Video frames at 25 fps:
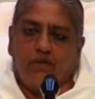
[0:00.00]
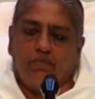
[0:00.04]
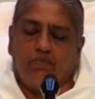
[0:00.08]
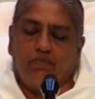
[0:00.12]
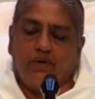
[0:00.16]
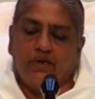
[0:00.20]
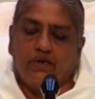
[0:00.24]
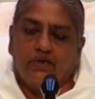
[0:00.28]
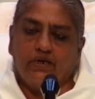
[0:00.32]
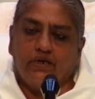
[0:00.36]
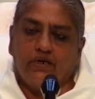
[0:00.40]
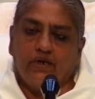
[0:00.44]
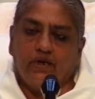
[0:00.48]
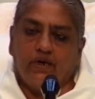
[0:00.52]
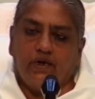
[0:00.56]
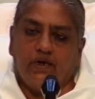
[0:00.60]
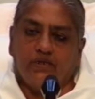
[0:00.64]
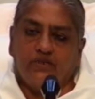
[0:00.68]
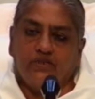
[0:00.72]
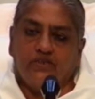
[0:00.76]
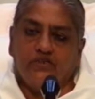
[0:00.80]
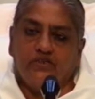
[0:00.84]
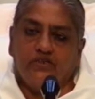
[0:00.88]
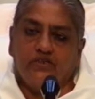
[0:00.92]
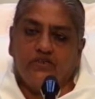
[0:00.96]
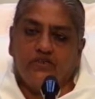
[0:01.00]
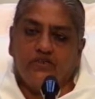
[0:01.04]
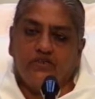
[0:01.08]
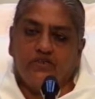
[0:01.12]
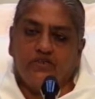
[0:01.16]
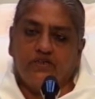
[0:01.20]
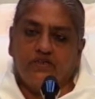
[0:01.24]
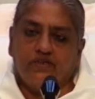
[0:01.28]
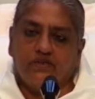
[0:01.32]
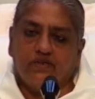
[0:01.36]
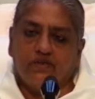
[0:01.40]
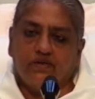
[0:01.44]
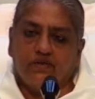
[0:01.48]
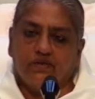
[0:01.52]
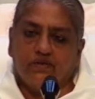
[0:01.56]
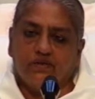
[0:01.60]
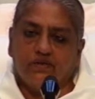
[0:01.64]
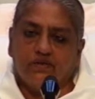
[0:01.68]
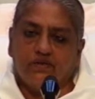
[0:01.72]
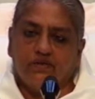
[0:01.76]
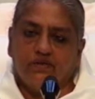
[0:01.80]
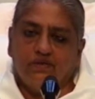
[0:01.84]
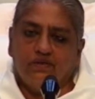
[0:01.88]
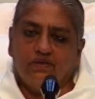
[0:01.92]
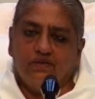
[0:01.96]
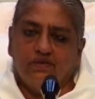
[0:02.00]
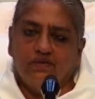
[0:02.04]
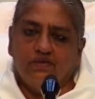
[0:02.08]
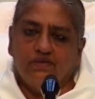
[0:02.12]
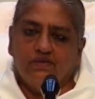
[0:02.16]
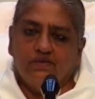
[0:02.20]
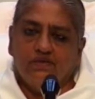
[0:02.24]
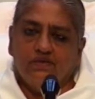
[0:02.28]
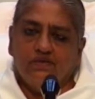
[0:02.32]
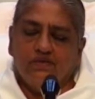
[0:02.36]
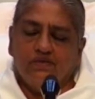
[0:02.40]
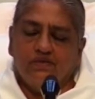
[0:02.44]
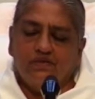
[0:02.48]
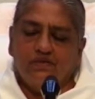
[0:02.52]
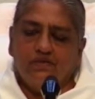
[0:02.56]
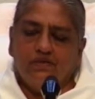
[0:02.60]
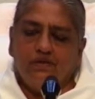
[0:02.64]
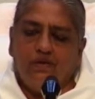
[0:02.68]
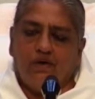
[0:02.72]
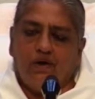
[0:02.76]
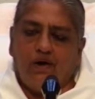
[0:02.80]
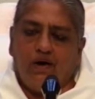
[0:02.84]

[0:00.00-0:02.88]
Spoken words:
First, my stage was very good.